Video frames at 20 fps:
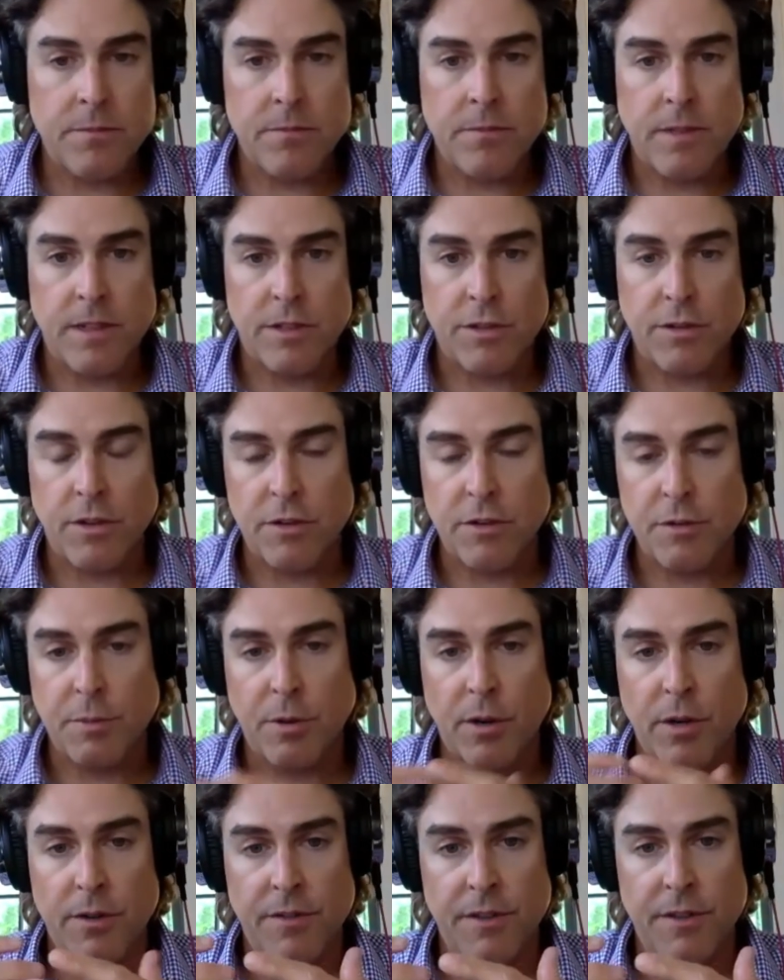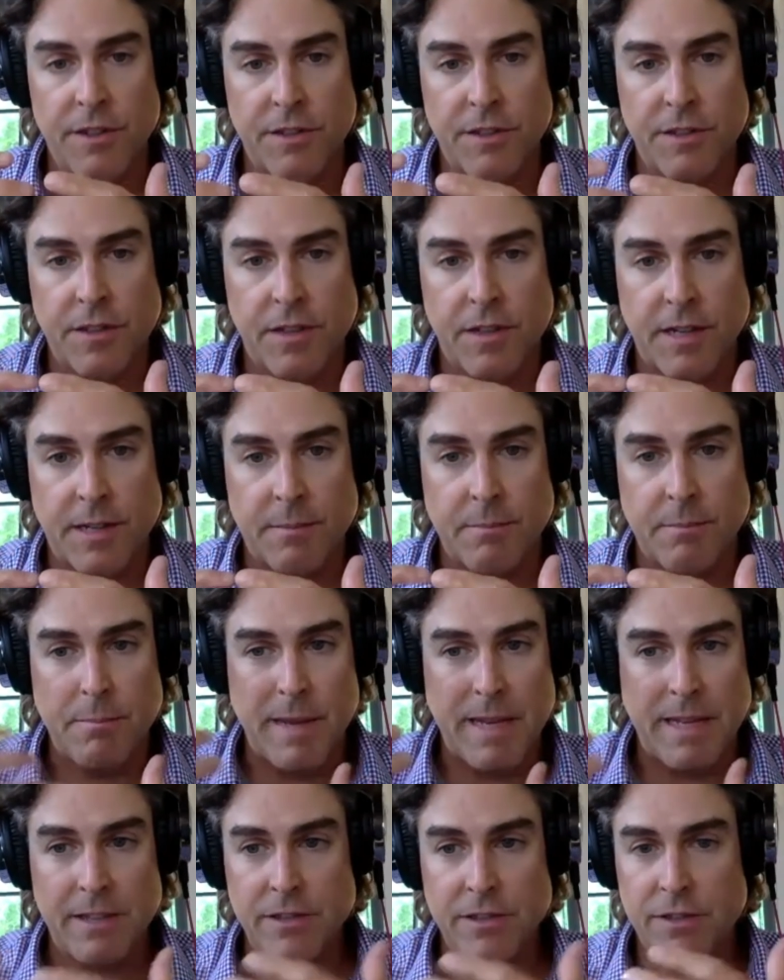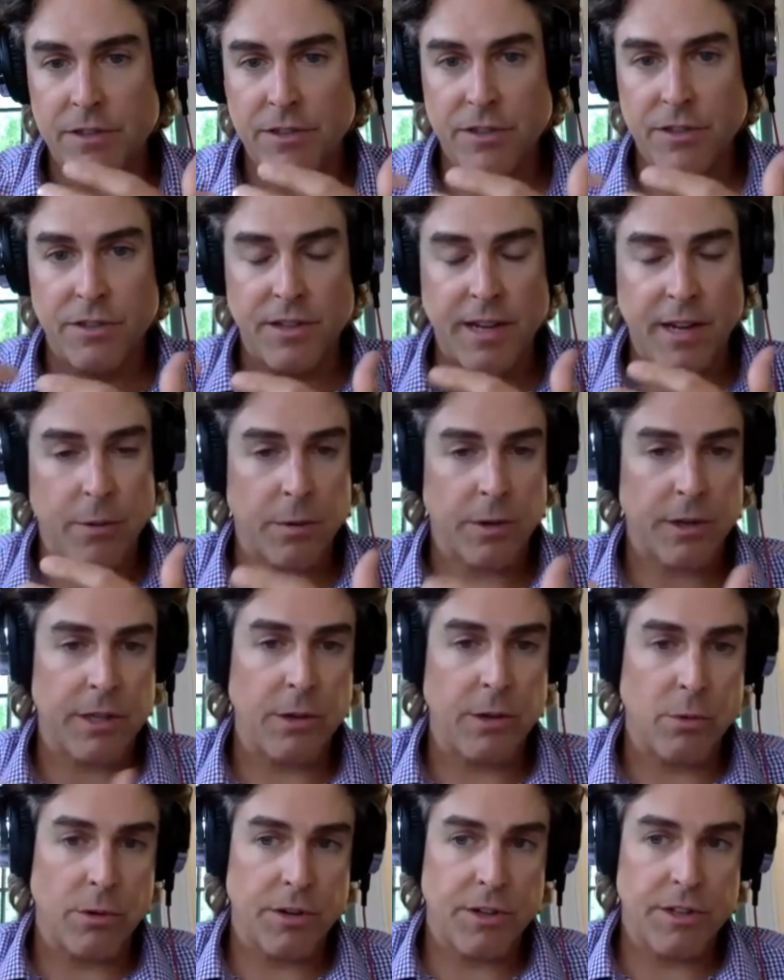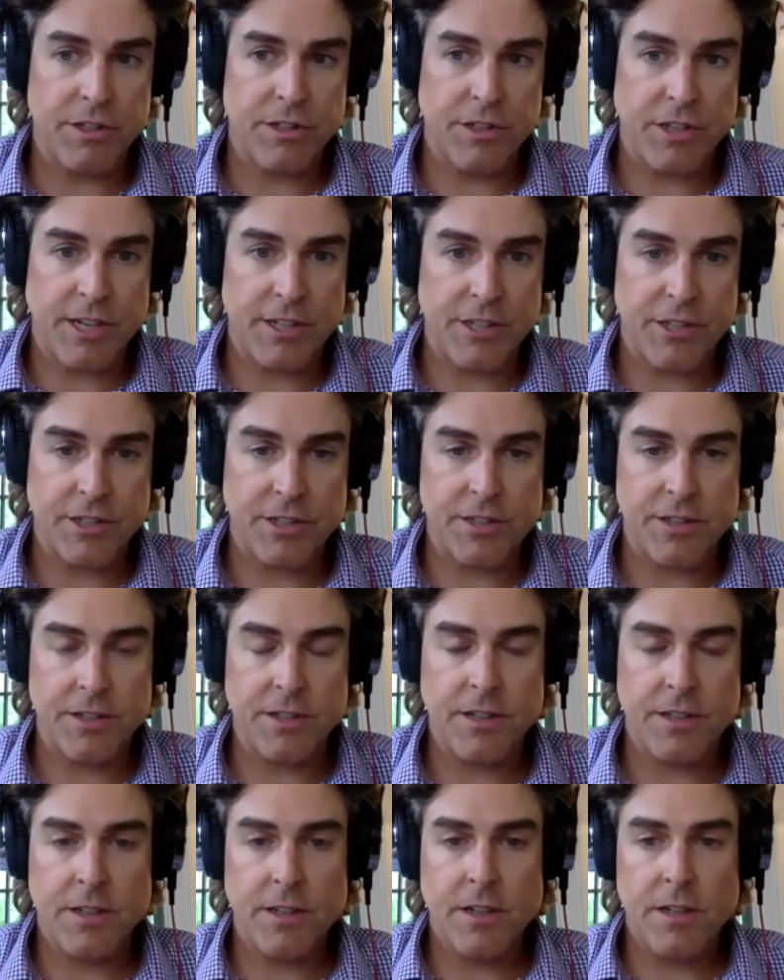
and so I was part of this uh, men's networking organization,